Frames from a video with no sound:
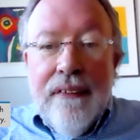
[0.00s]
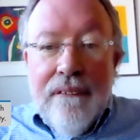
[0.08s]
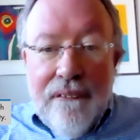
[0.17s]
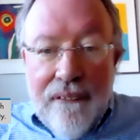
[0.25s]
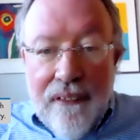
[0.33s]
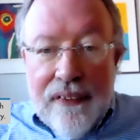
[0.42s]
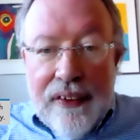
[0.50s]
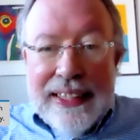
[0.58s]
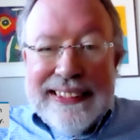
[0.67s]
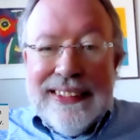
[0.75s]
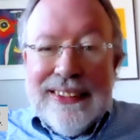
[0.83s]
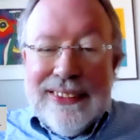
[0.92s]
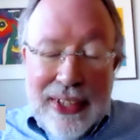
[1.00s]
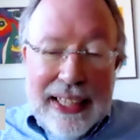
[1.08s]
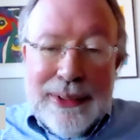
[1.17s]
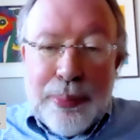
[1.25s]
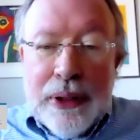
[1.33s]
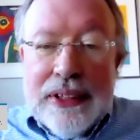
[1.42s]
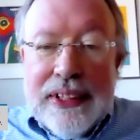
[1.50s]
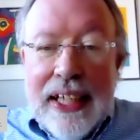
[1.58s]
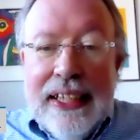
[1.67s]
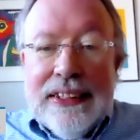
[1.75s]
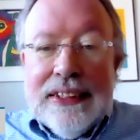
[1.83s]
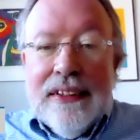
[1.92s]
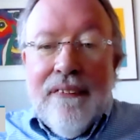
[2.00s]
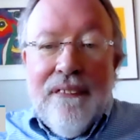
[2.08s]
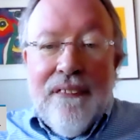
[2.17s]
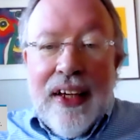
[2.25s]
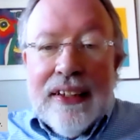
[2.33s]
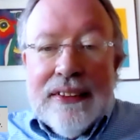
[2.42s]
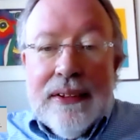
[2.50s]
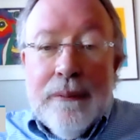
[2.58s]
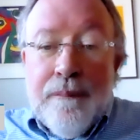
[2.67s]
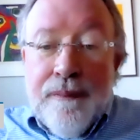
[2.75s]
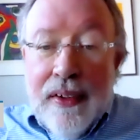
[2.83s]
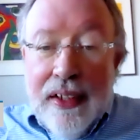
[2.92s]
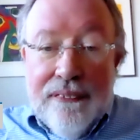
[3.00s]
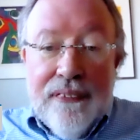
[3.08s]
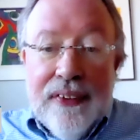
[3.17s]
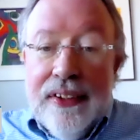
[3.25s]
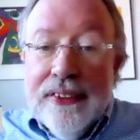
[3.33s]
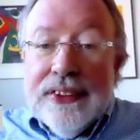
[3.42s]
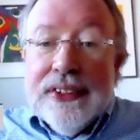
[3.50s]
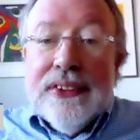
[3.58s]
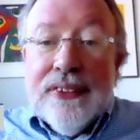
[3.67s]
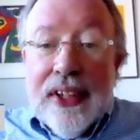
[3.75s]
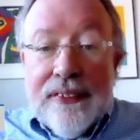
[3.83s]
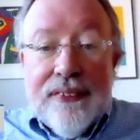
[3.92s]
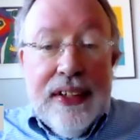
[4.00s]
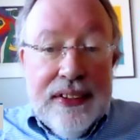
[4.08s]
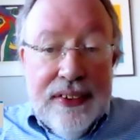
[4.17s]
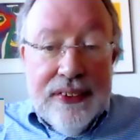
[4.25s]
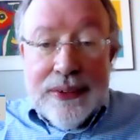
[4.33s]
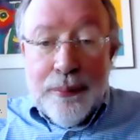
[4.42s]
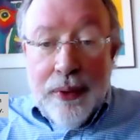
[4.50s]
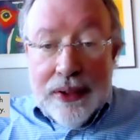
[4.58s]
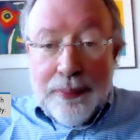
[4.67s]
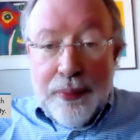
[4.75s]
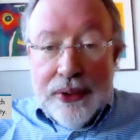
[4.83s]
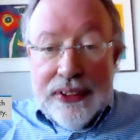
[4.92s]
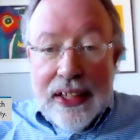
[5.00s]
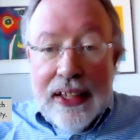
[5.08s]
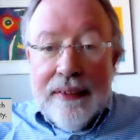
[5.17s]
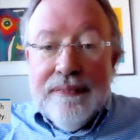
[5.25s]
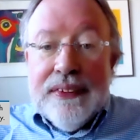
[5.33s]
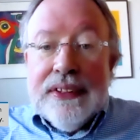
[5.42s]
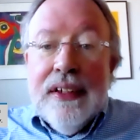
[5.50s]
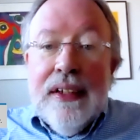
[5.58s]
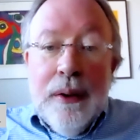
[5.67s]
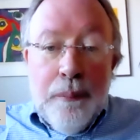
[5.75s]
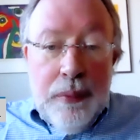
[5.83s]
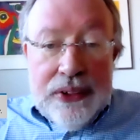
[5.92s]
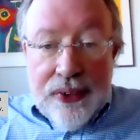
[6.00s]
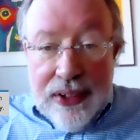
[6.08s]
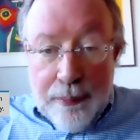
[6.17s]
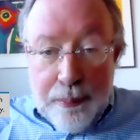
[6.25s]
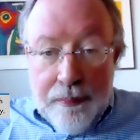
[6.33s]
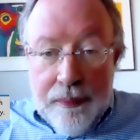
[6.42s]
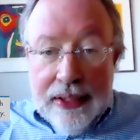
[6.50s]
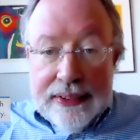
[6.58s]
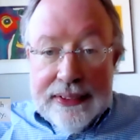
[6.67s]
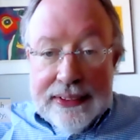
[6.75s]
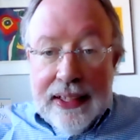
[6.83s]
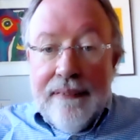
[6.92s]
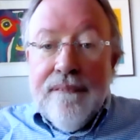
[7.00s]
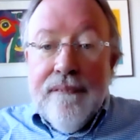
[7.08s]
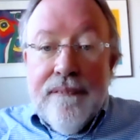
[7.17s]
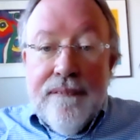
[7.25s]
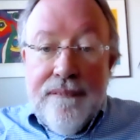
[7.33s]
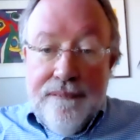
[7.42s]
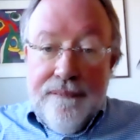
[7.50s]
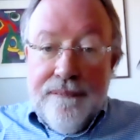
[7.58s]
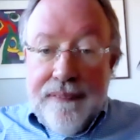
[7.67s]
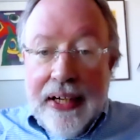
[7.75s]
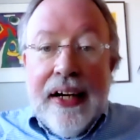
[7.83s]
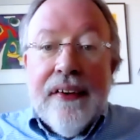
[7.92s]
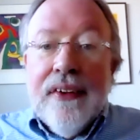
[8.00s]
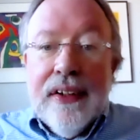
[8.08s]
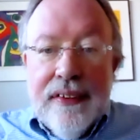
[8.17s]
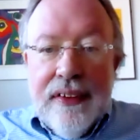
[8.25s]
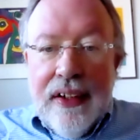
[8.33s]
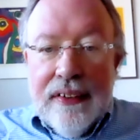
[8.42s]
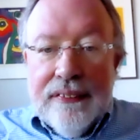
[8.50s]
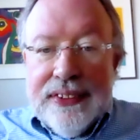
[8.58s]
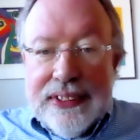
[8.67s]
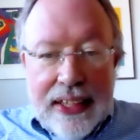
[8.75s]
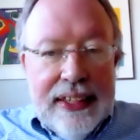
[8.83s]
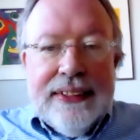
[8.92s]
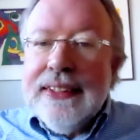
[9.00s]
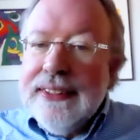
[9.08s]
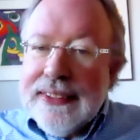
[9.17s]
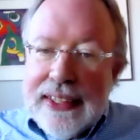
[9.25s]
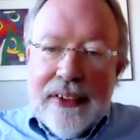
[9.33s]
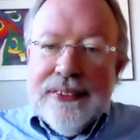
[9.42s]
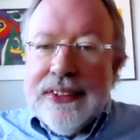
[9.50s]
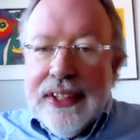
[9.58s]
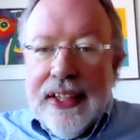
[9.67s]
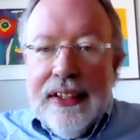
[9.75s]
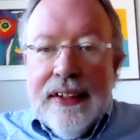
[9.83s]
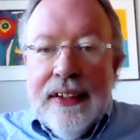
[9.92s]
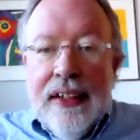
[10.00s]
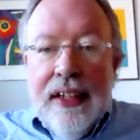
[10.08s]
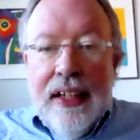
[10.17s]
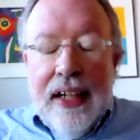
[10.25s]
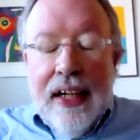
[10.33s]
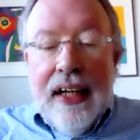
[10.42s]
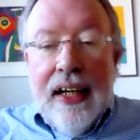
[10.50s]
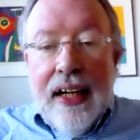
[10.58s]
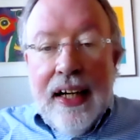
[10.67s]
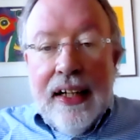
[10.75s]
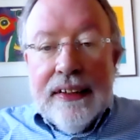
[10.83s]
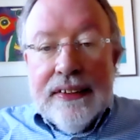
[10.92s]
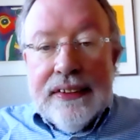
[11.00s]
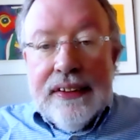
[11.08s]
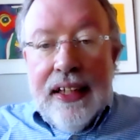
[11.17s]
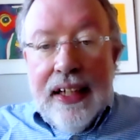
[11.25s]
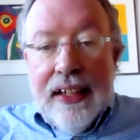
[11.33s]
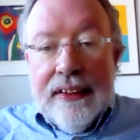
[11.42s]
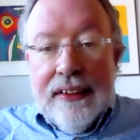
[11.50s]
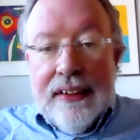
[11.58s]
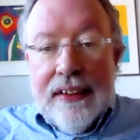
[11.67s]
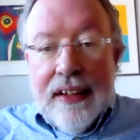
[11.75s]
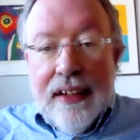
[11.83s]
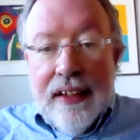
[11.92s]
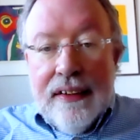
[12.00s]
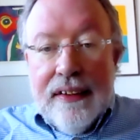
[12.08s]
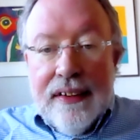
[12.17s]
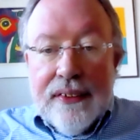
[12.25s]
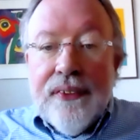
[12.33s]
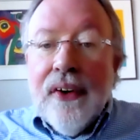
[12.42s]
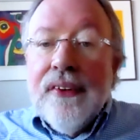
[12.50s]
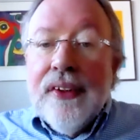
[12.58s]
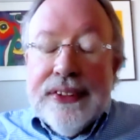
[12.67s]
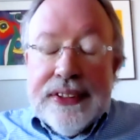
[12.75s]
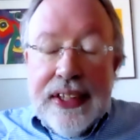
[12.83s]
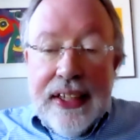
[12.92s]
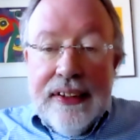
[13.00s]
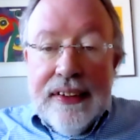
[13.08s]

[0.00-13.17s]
focused transportation effect. If we use a truck, we can use it multiple times between the same pair of sites, the sow site and the grow out site.